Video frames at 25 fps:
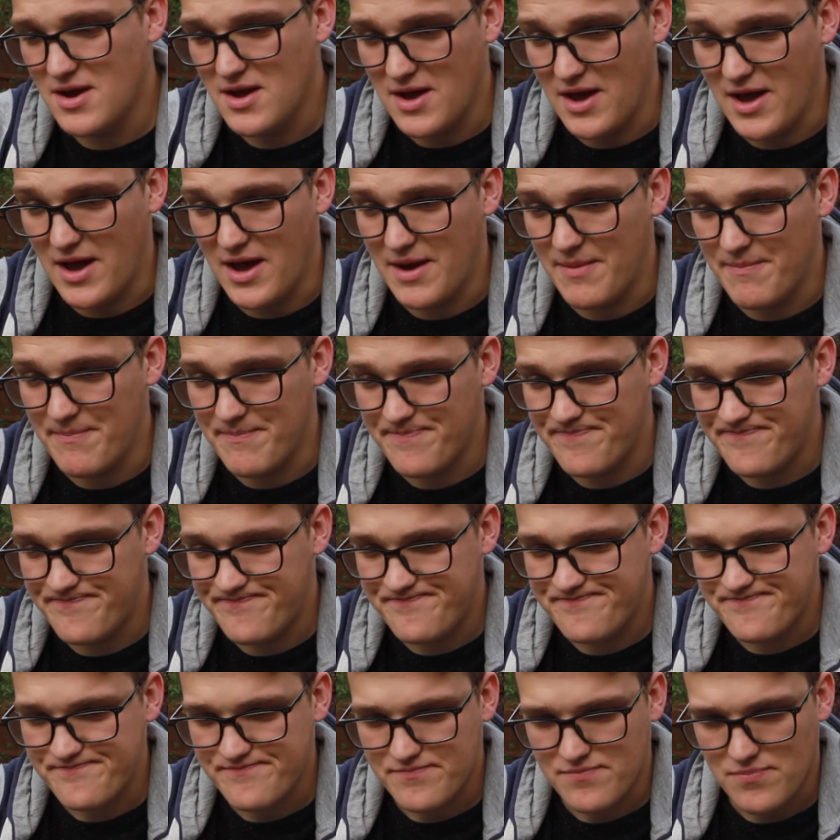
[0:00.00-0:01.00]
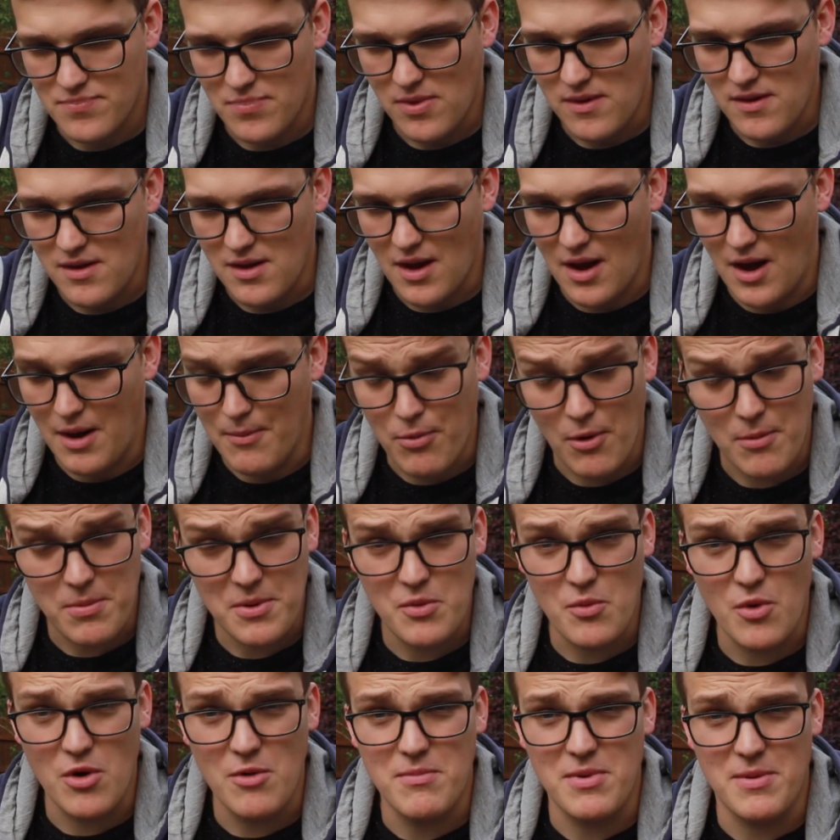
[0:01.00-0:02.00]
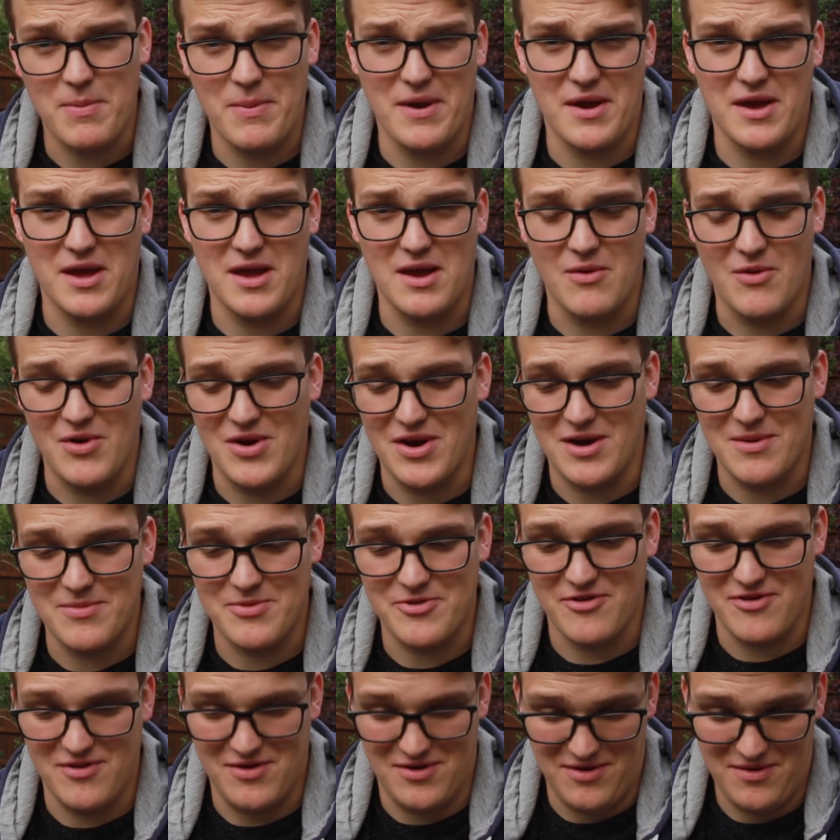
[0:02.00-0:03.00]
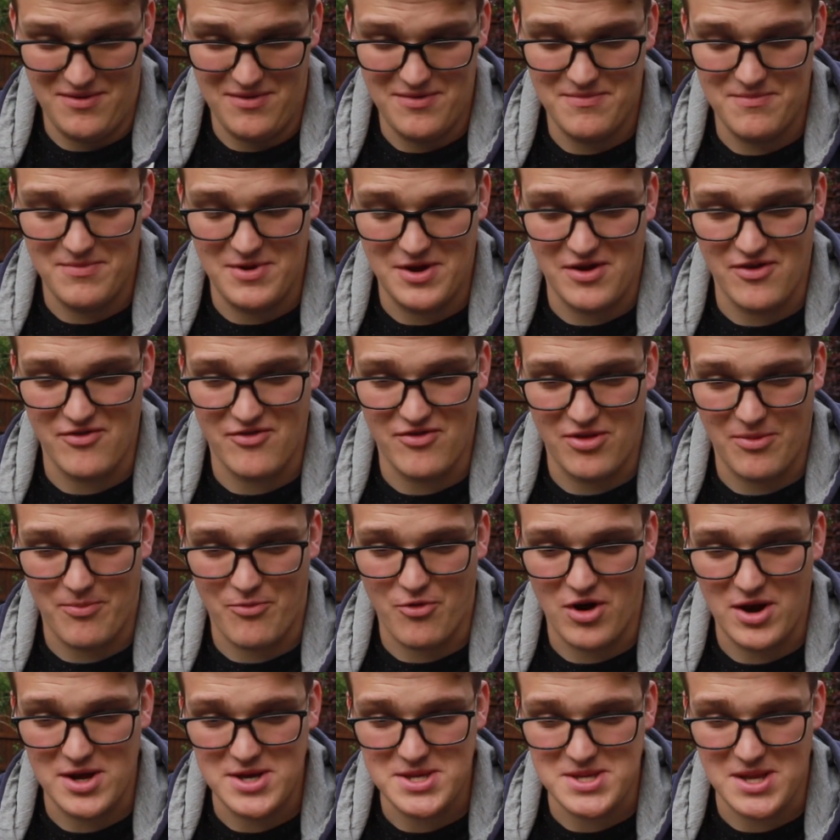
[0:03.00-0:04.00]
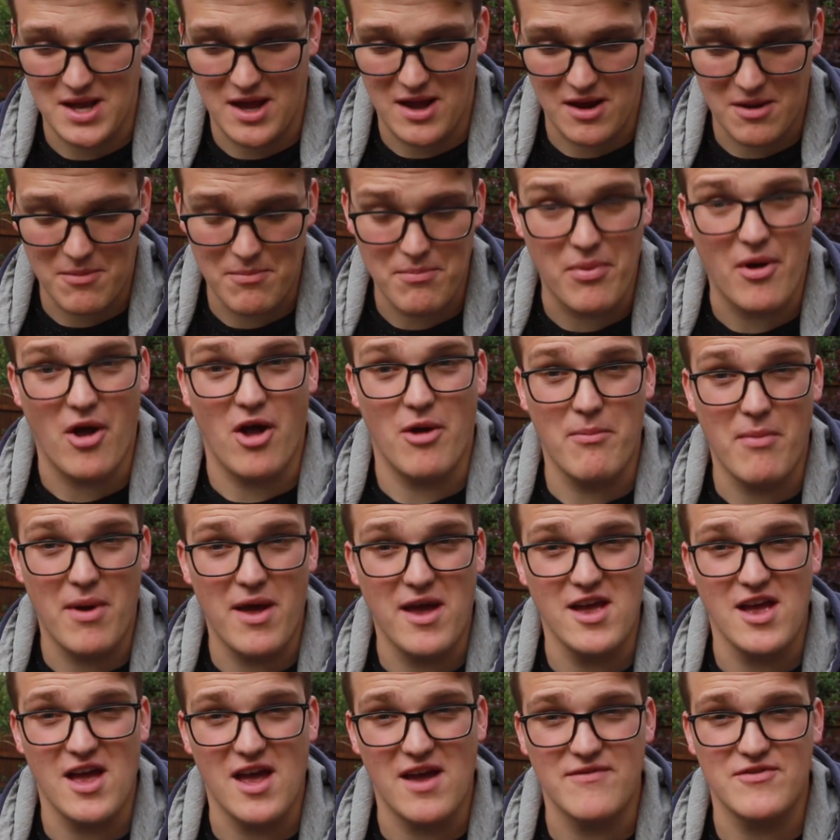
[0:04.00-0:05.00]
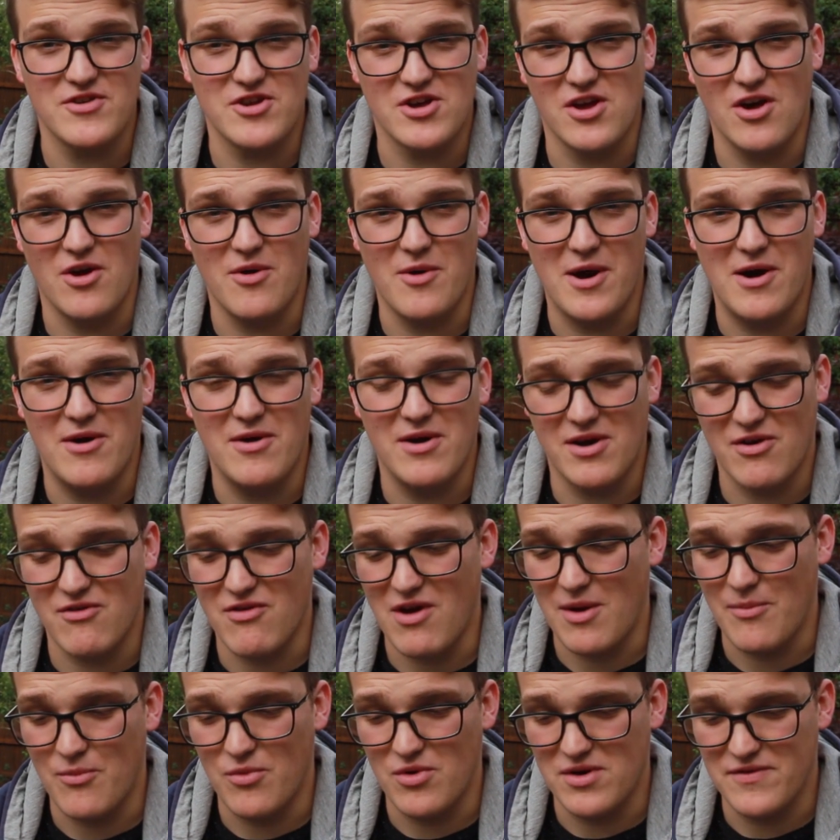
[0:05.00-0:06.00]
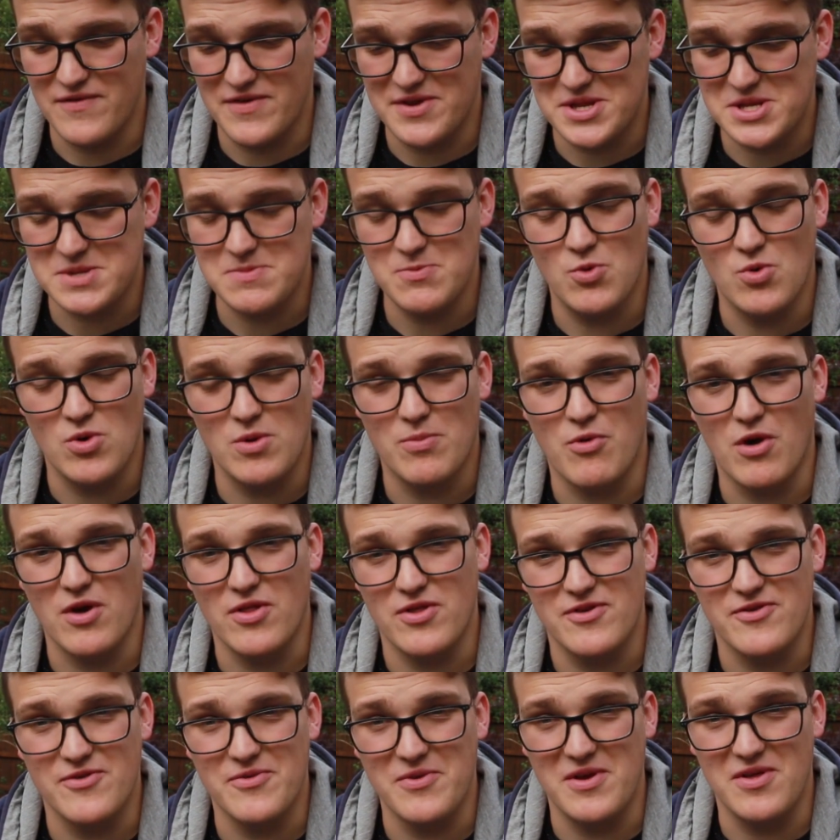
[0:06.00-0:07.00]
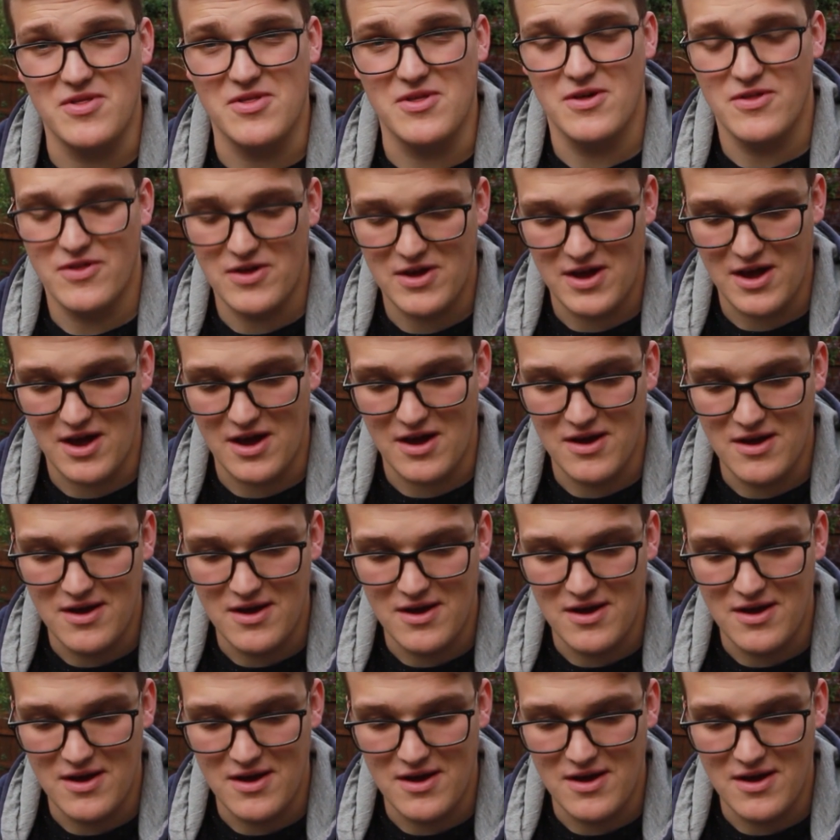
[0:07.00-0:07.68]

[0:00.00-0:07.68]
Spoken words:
I probably won't be picking one up soon because of the price tag, but I may have to go out and grab one of its smaller brothers, either the